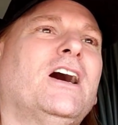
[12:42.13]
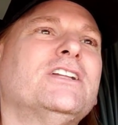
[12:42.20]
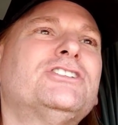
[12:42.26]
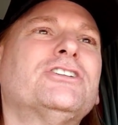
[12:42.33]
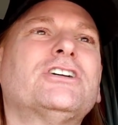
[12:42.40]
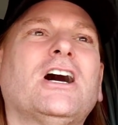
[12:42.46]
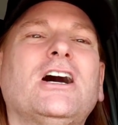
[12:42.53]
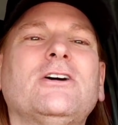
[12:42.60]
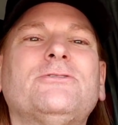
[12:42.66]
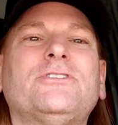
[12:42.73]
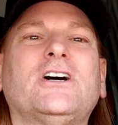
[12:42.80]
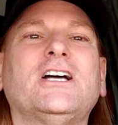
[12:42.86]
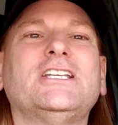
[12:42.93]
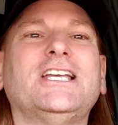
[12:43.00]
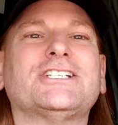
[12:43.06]
Took off
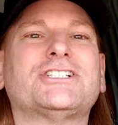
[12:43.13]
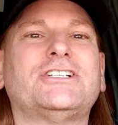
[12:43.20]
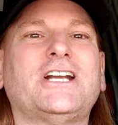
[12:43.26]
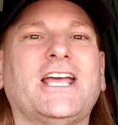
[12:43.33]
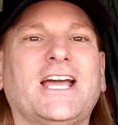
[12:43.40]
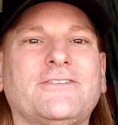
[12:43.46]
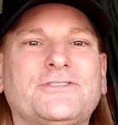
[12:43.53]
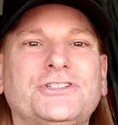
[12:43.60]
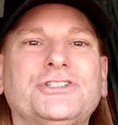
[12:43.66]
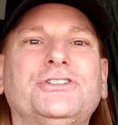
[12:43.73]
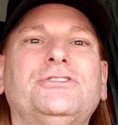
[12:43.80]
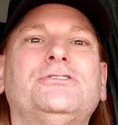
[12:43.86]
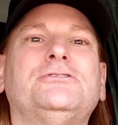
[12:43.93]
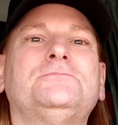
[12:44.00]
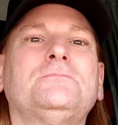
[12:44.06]
yesterday
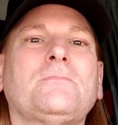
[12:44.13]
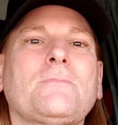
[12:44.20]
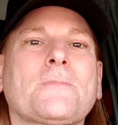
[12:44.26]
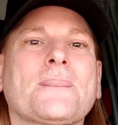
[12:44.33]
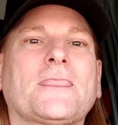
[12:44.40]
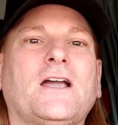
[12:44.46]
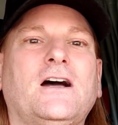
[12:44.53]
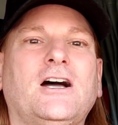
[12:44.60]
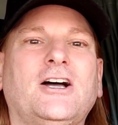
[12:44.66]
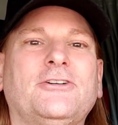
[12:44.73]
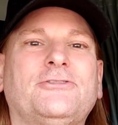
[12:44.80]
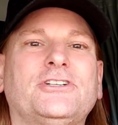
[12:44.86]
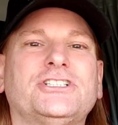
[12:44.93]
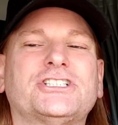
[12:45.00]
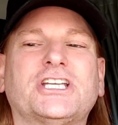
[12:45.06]
afternoon.
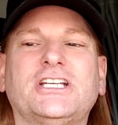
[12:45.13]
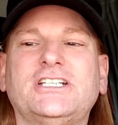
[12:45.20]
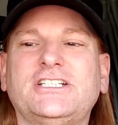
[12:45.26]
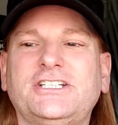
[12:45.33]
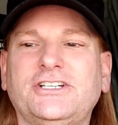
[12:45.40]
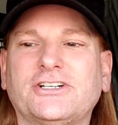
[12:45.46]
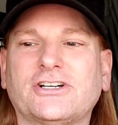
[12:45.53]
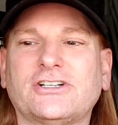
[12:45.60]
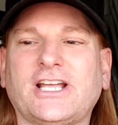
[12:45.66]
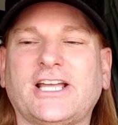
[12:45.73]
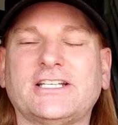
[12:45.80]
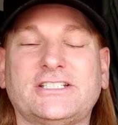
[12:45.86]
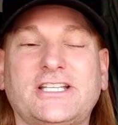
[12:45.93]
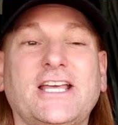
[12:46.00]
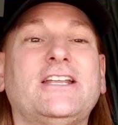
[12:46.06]
Finished getting here.
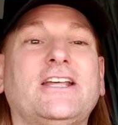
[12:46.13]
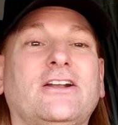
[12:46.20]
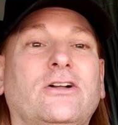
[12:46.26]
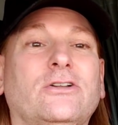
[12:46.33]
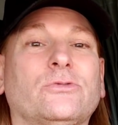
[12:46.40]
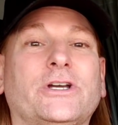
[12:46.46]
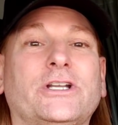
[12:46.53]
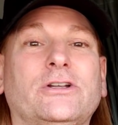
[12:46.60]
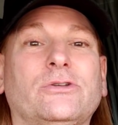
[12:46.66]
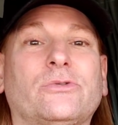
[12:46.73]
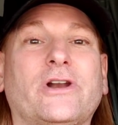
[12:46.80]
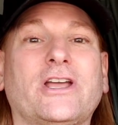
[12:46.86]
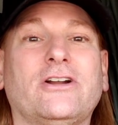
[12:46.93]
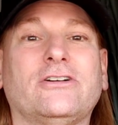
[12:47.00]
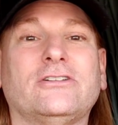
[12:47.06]
Had to deadhead all the way to
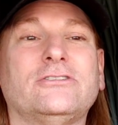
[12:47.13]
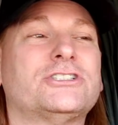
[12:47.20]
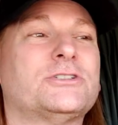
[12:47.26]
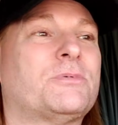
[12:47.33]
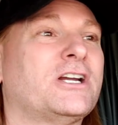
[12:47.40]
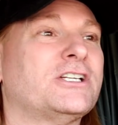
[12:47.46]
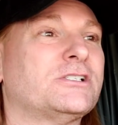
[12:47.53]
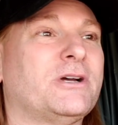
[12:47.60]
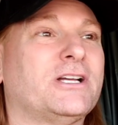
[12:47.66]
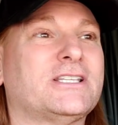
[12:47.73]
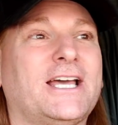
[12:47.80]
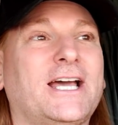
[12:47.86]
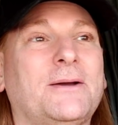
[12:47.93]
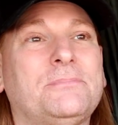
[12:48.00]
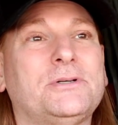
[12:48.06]
Laredo. A little surprised about that.